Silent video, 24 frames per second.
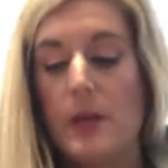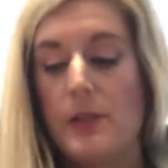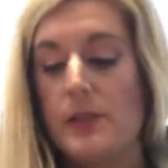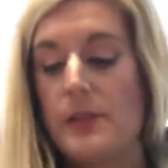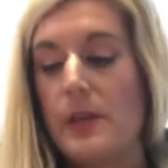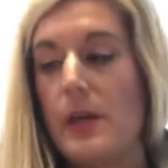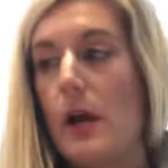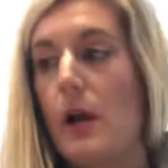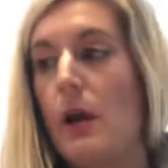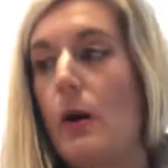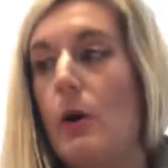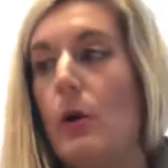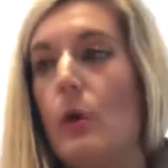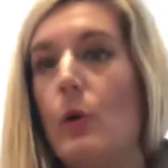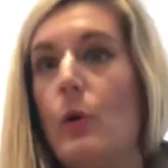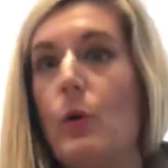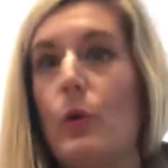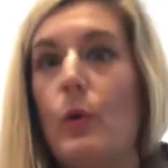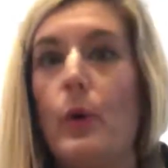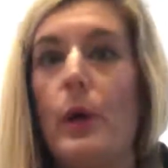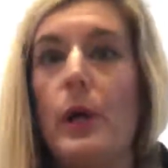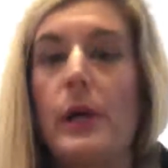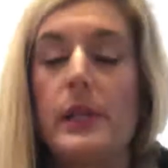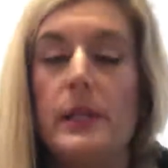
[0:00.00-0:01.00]

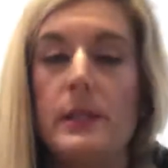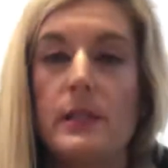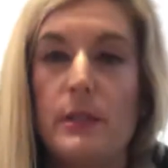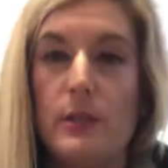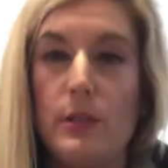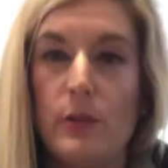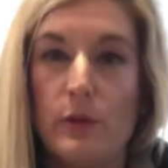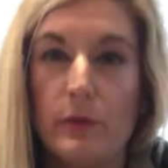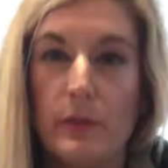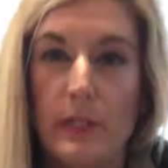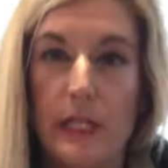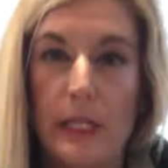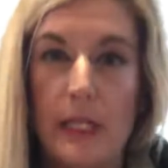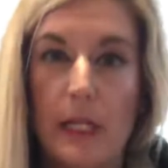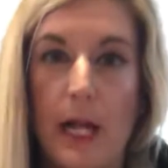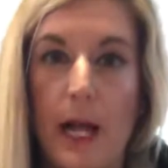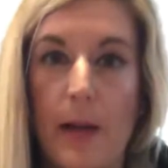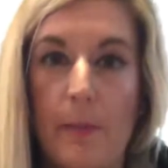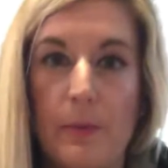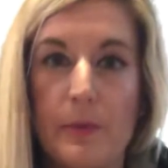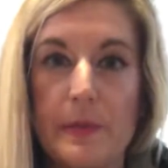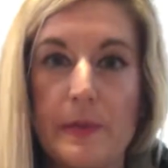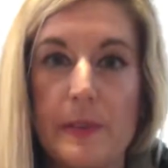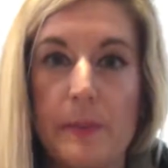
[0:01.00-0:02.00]
So you'll need a
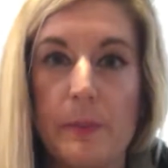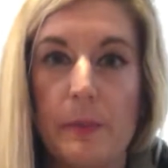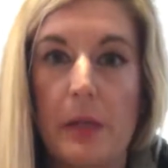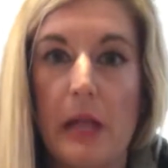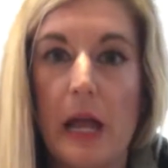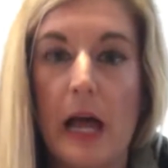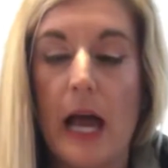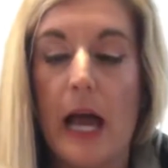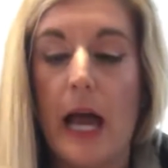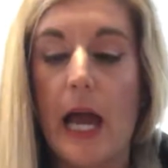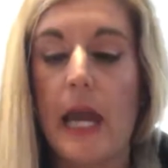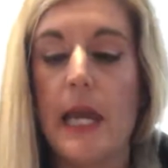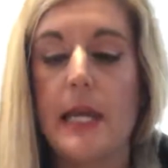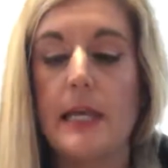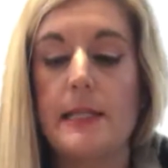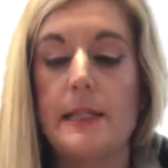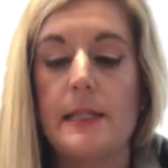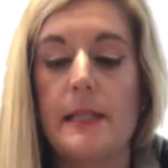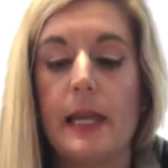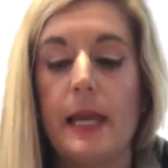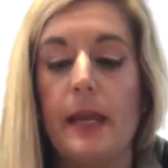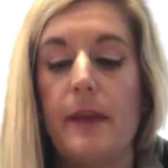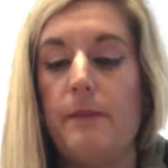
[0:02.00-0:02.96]
couple supplies.